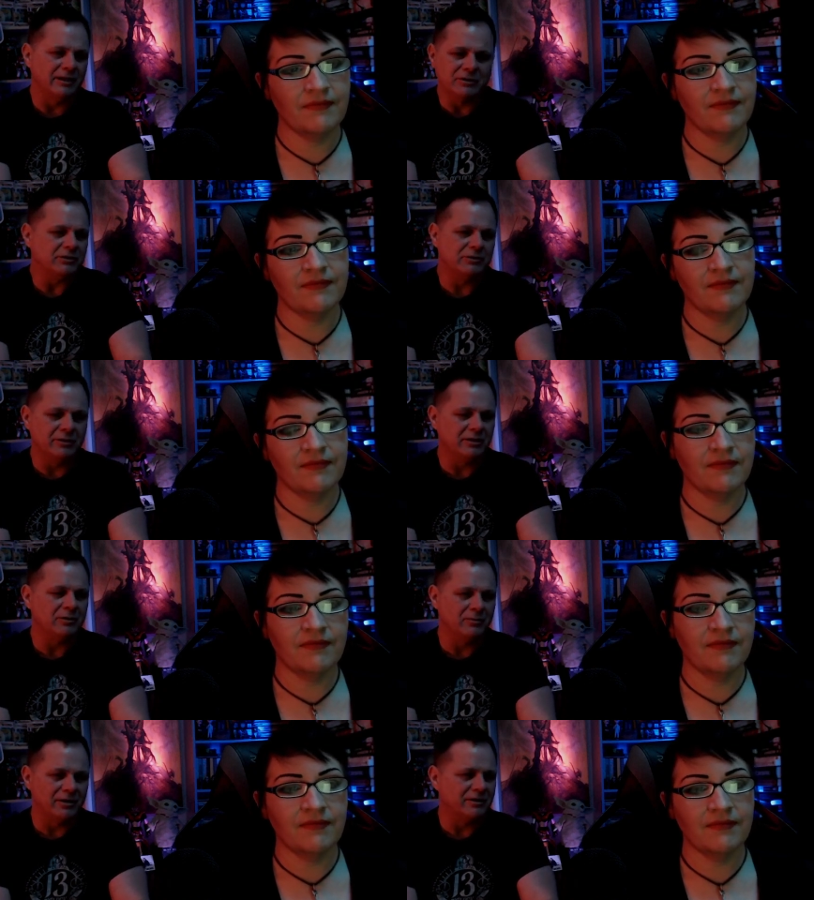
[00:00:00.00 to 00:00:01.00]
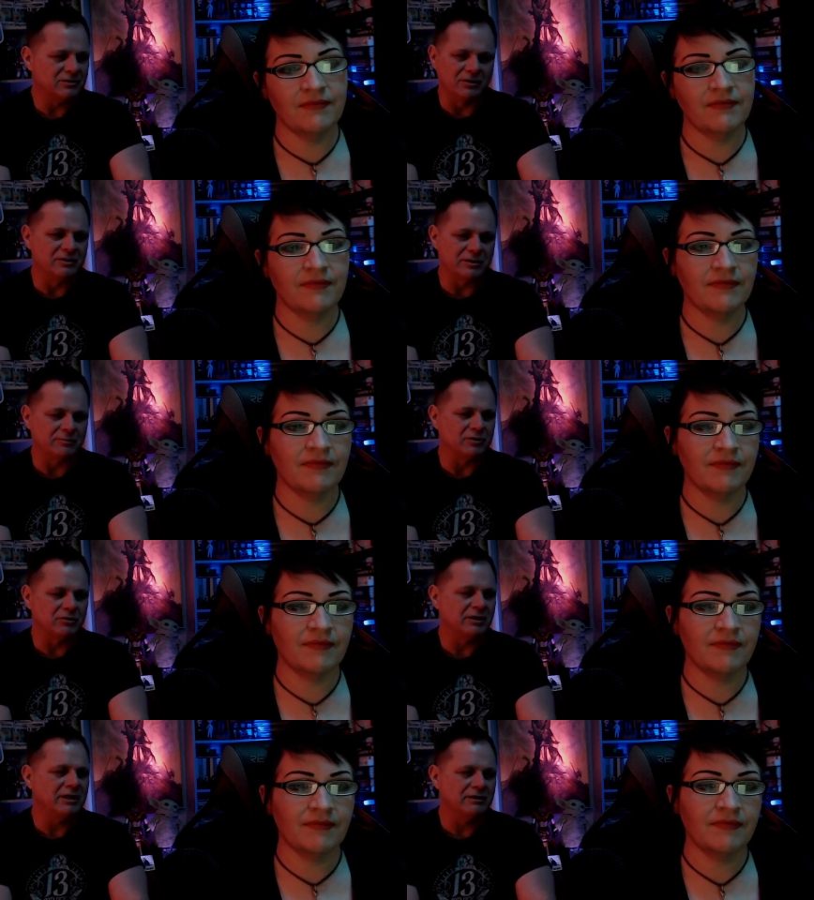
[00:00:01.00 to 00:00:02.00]
Speaker 1: and you could do anything you wanted as long as it was
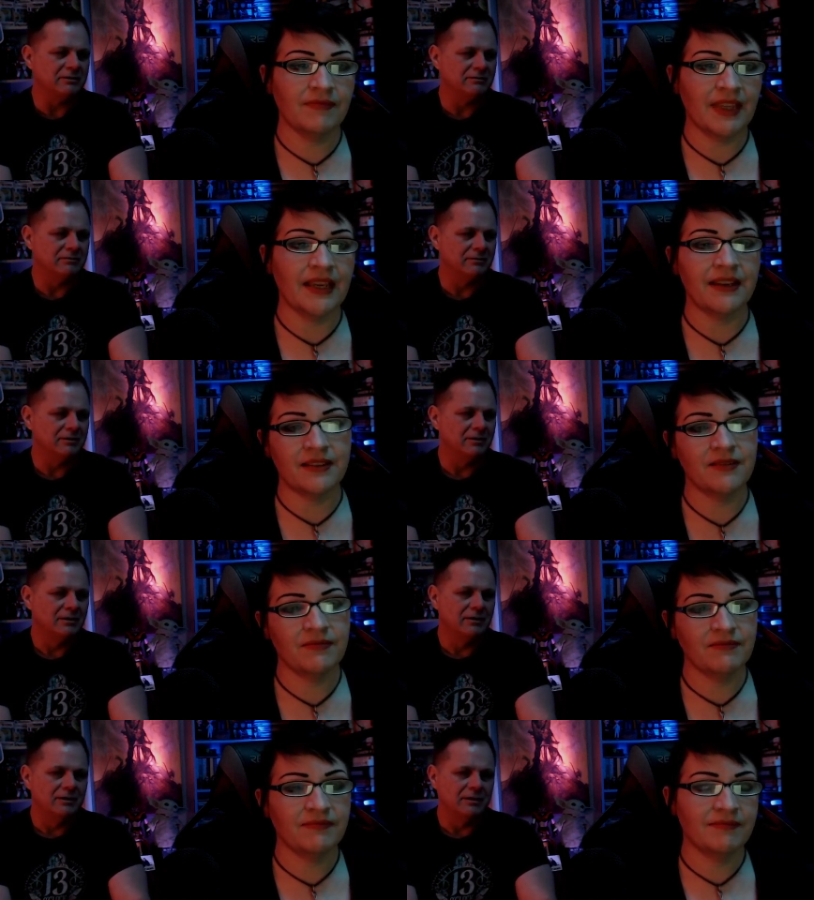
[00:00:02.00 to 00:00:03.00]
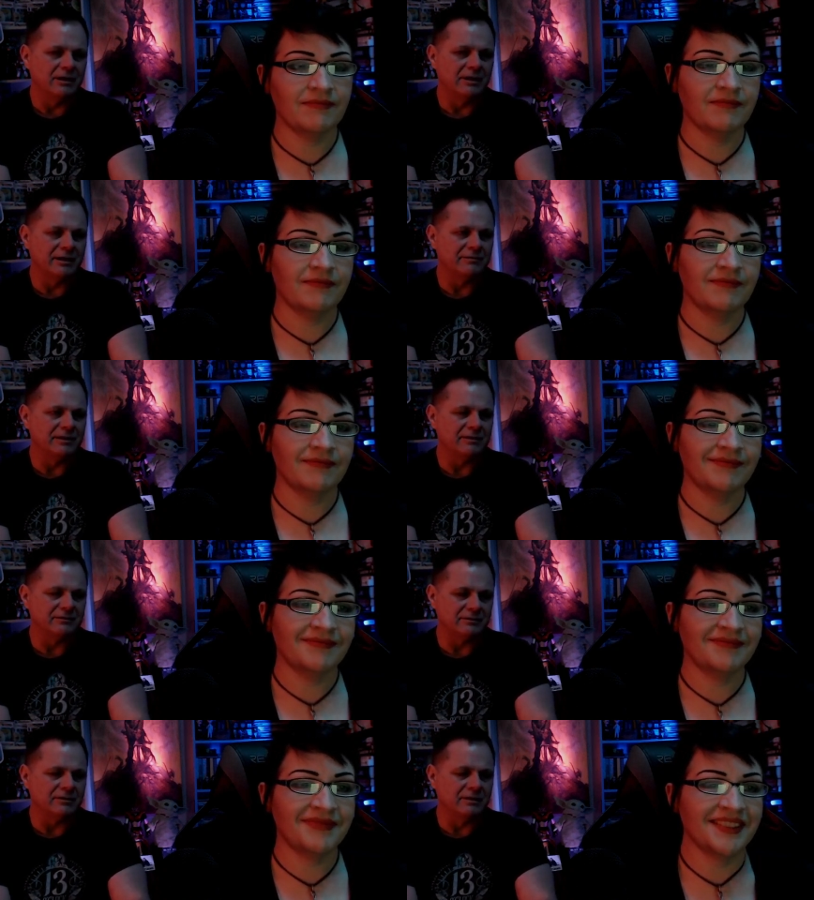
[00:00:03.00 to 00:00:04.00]
green. Yeah. And I think
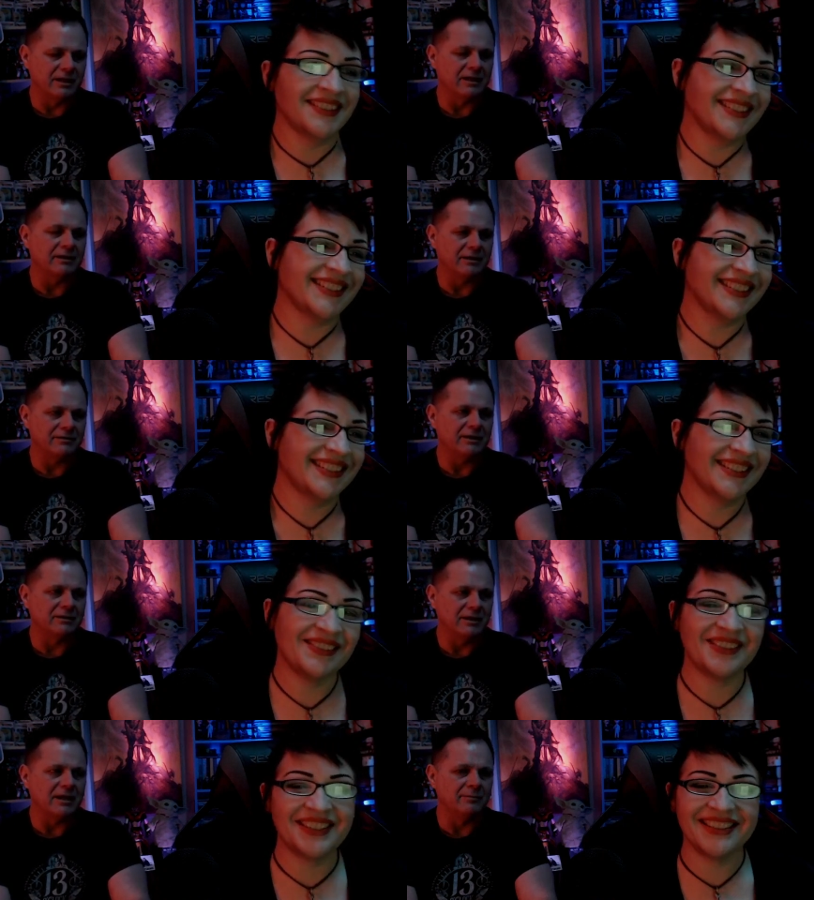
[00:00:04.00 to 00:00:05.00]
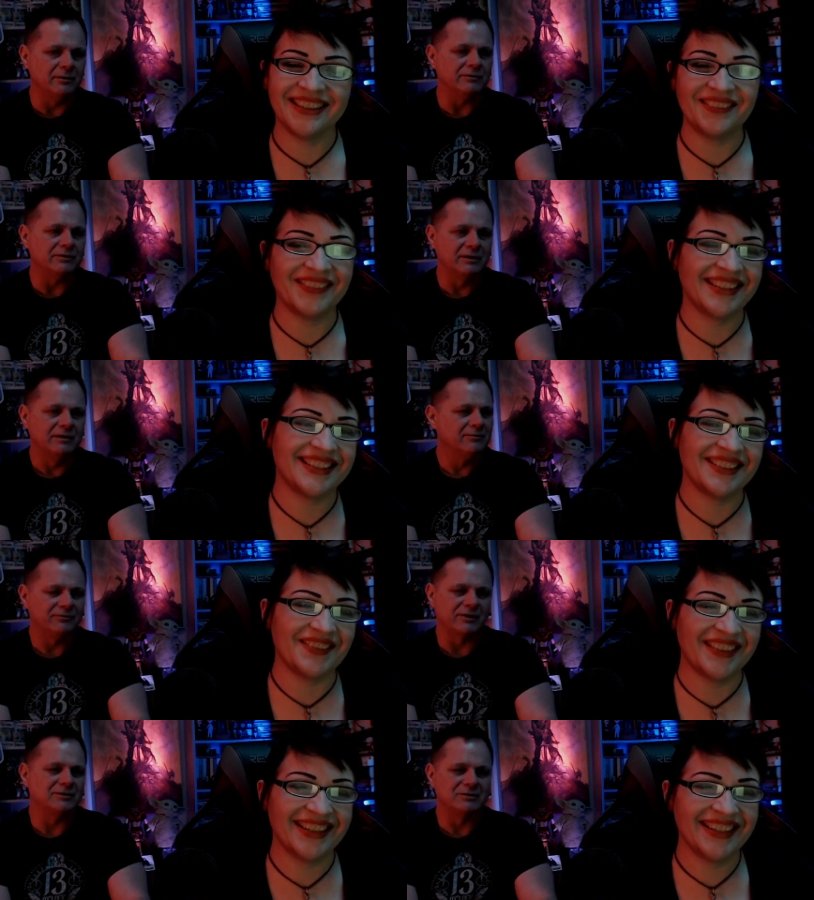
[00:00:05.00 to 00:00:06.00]
a lot. I think a Which lot of movies so,
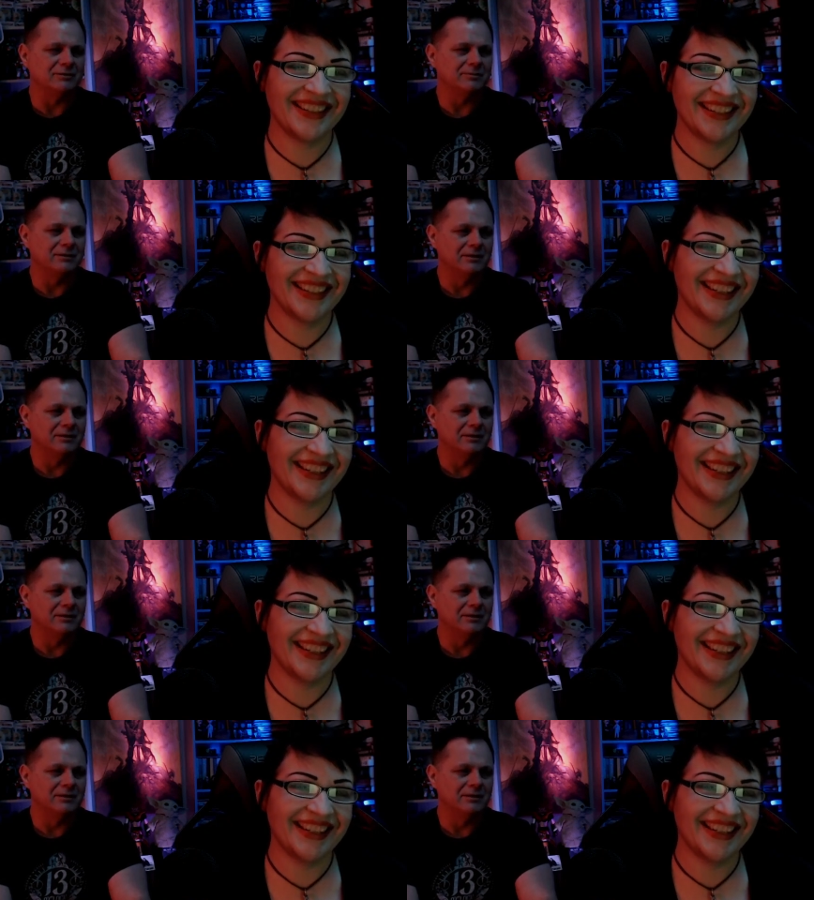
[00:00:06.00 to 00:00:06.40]
fucking stupid.